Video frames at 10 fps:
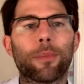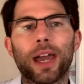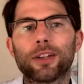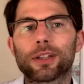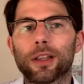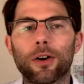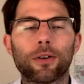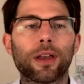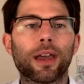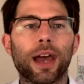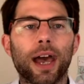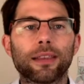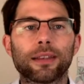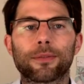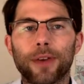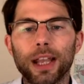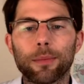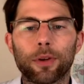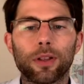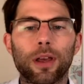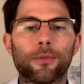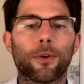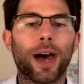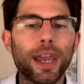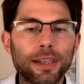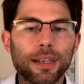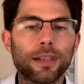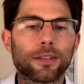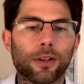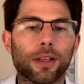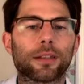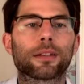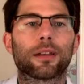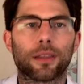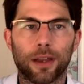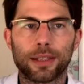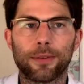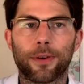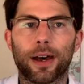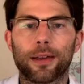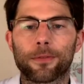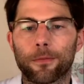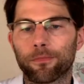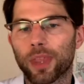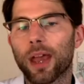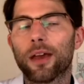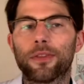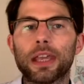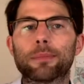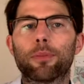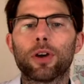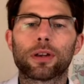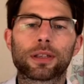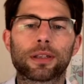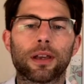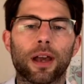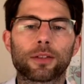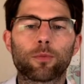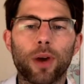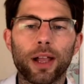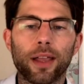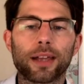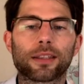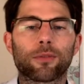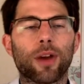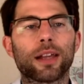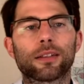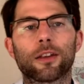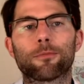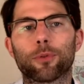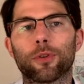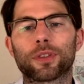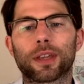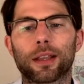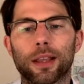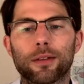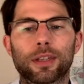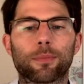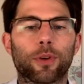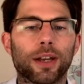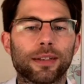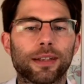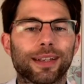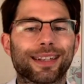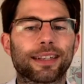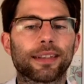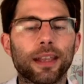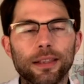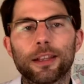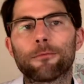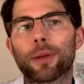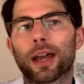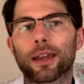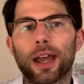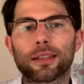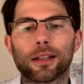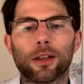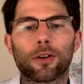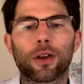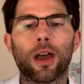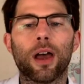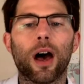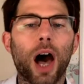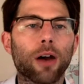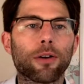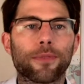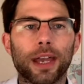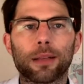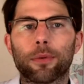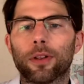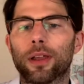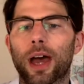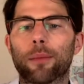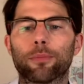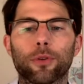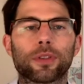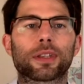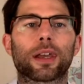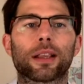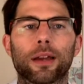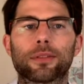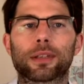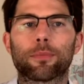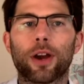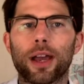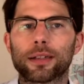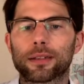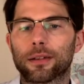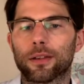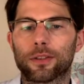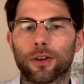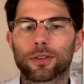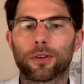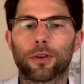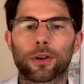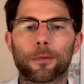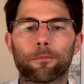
pages long and is available for $18.95. These books, as well as the rest of Broadside Lotus Press's extensive back catalogue, are available at broadsidelotuspress.org.